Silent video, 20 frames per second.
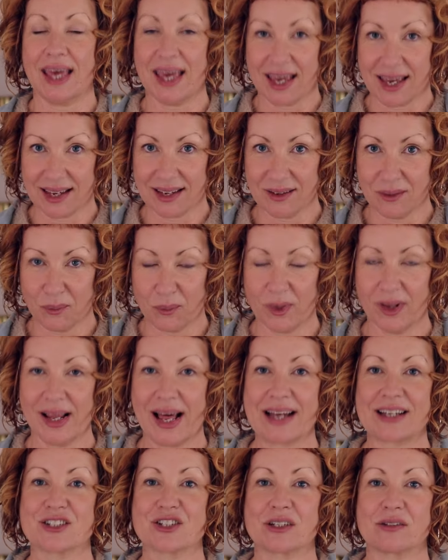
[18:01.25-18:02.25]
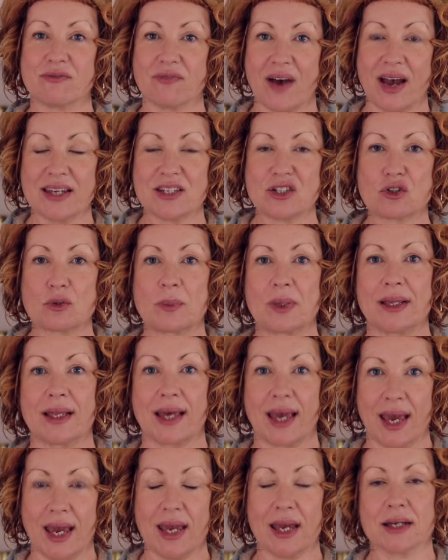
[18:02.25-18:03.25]
they will actually find you and be like,
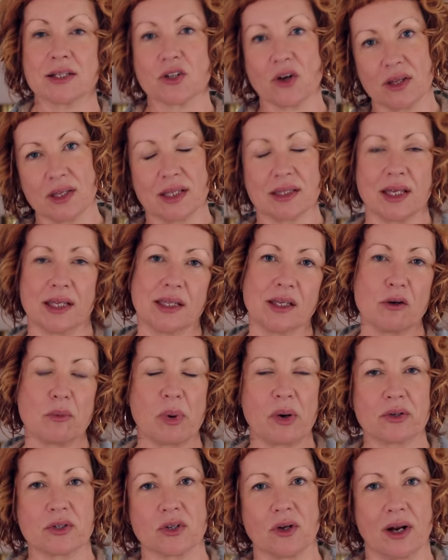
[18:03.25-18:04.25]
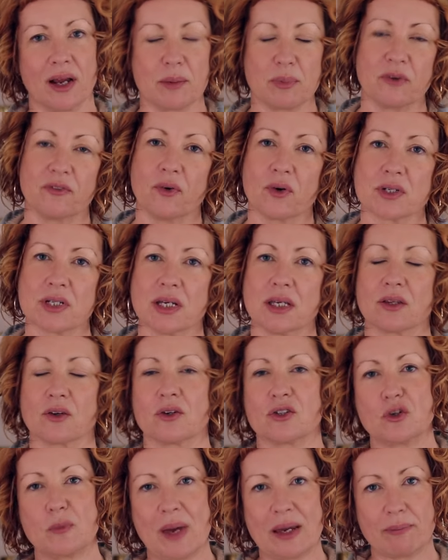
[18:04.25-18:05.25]
hey, I saw that thing that you posted on April 14th.
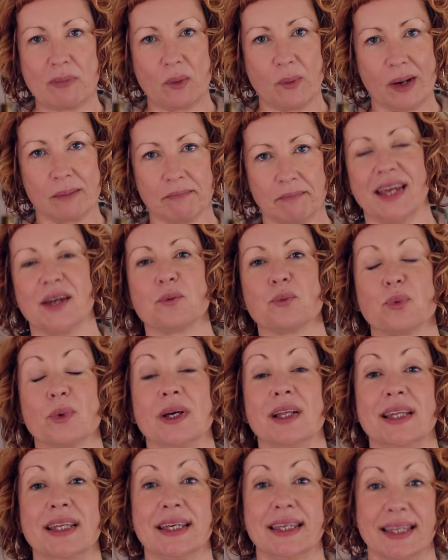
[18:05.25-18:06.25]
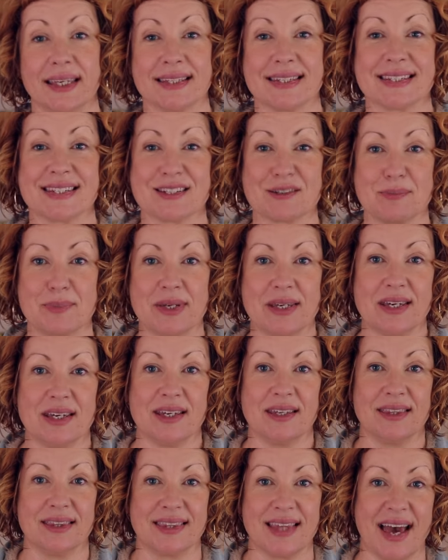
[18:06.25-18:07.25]
Could you make me one? It really gets to
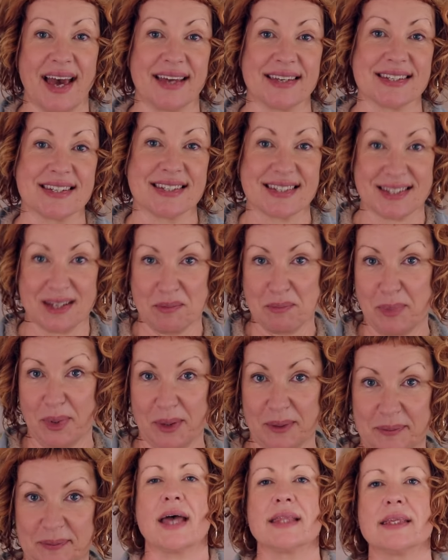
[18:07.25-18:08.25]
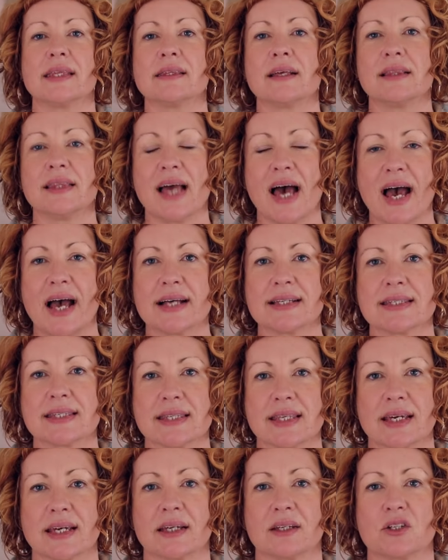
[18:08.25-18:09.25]
be that simple. And then the last
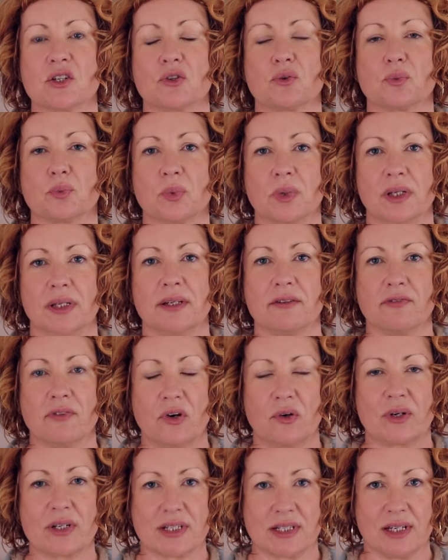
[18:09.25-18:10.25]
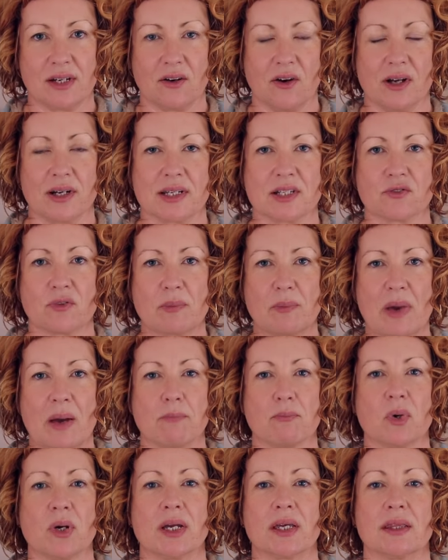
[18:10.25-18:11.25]
thing to really focus in on is
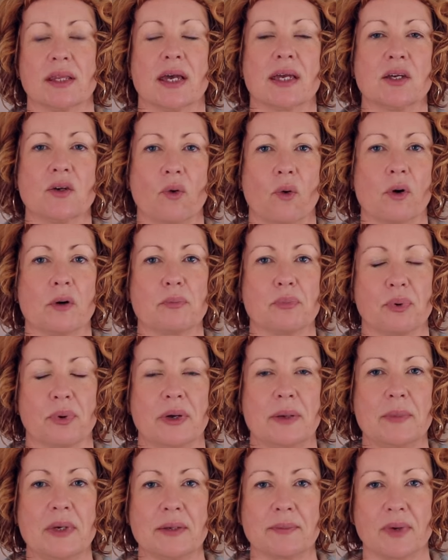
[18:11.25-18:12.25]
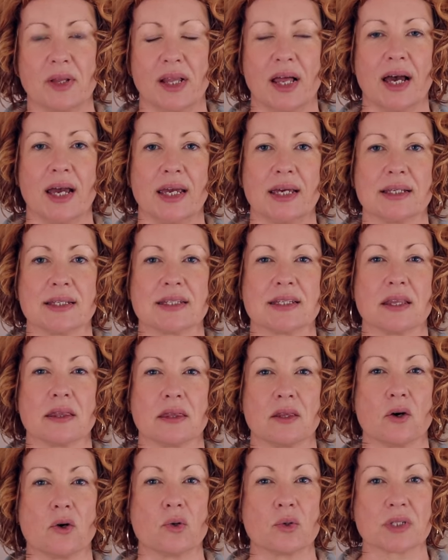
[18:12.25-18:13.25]
remembering that your premium clients and
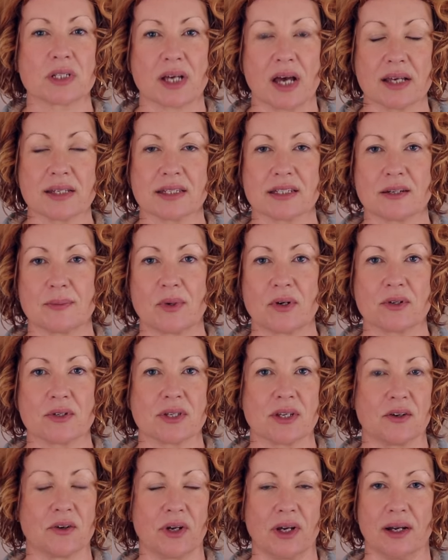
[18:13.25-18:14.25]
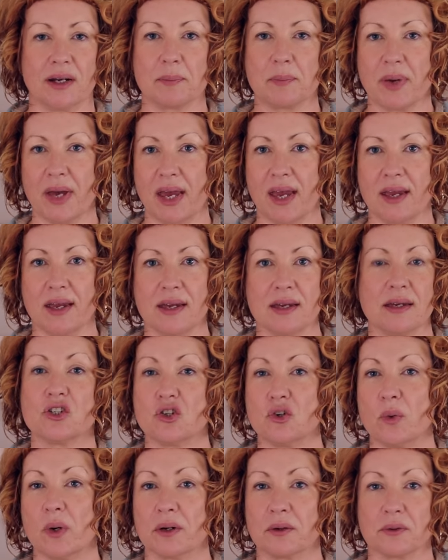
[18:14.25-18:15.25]
those customers that are going to pay
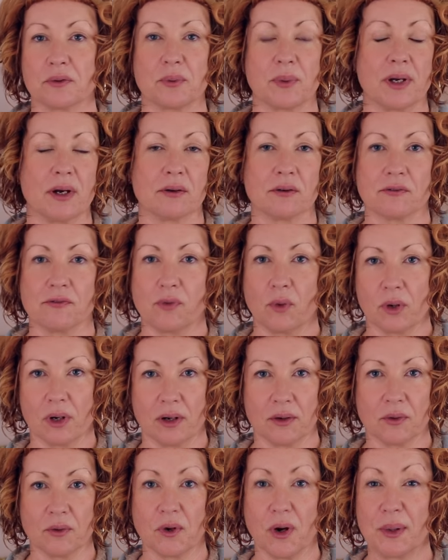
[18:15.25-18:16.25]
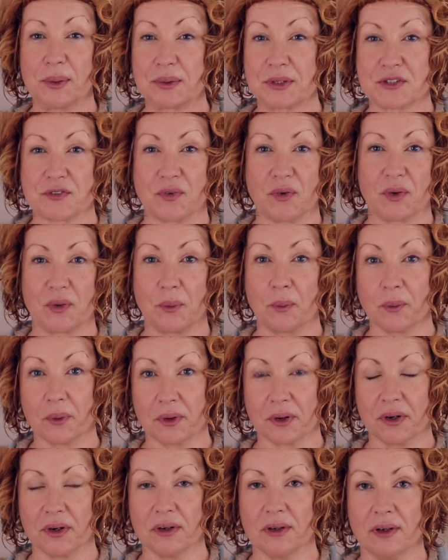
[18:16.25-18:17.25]
$200, $300, $400 for an
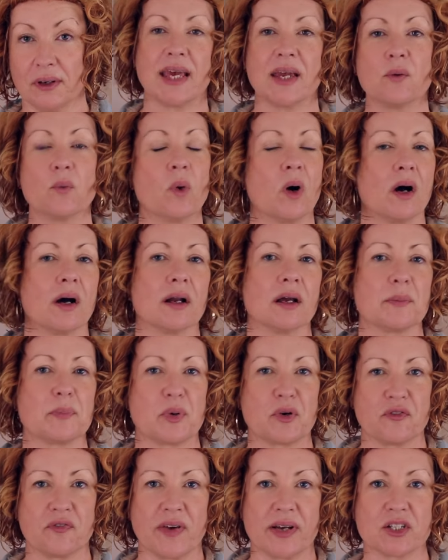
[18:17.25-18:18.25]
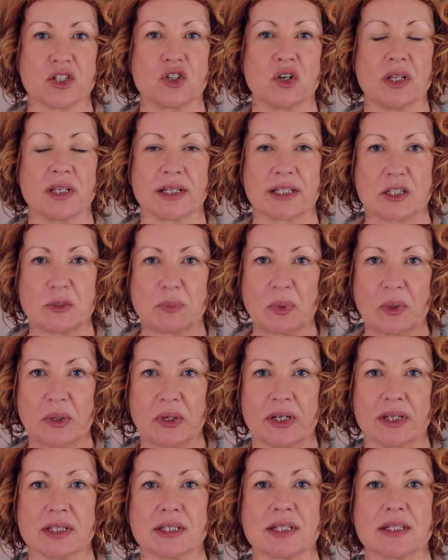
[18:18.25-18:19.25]
order, they want a professional
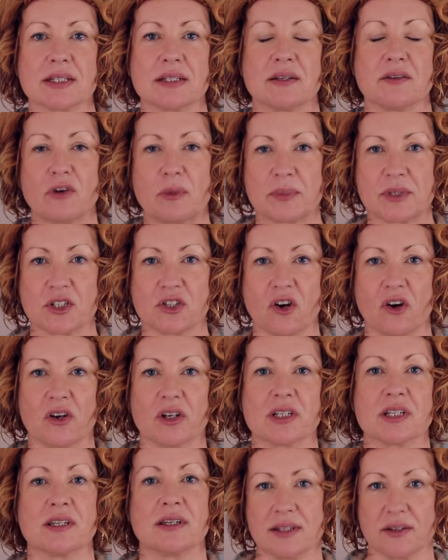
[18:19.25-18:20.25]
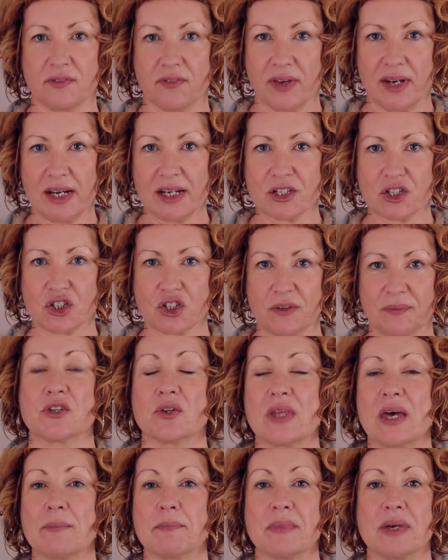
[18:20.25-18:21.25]
experience from start to finish. So
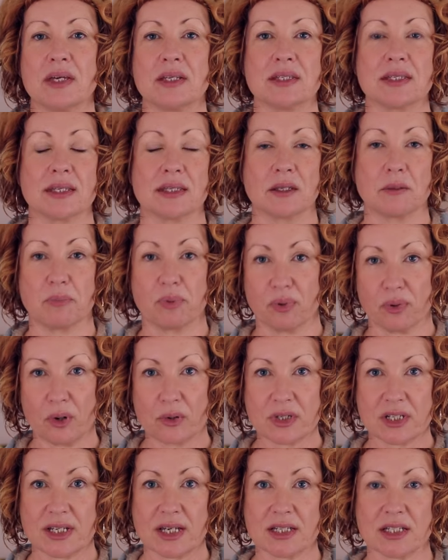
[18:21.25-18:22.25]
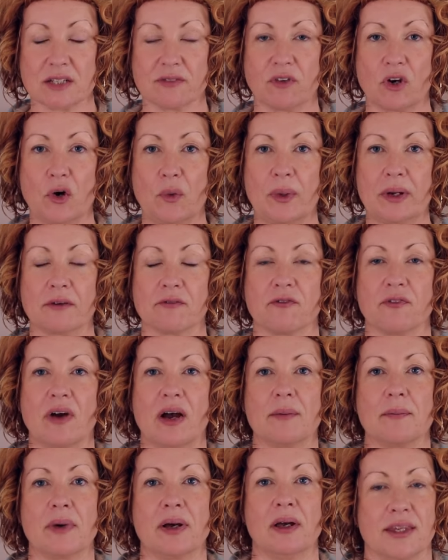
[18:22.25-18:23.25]
that means that the process of going from